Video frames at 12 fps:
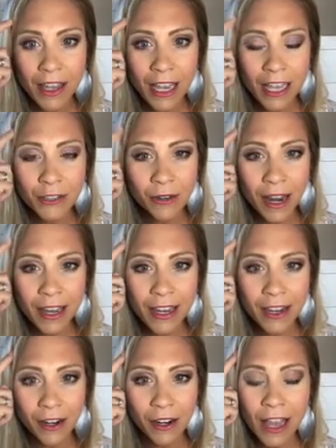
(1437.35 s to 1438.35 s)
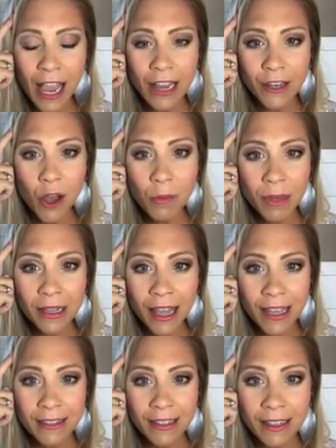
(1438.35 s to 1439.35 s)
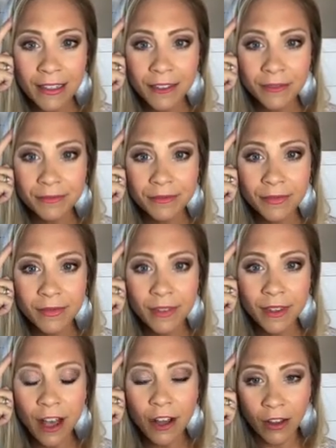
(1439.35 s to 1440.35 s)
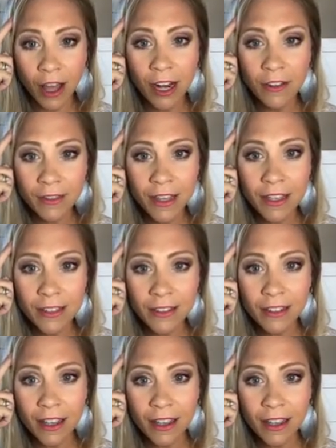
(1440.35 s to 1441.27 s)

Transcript: It's right here. And don't be lazy. A lot of this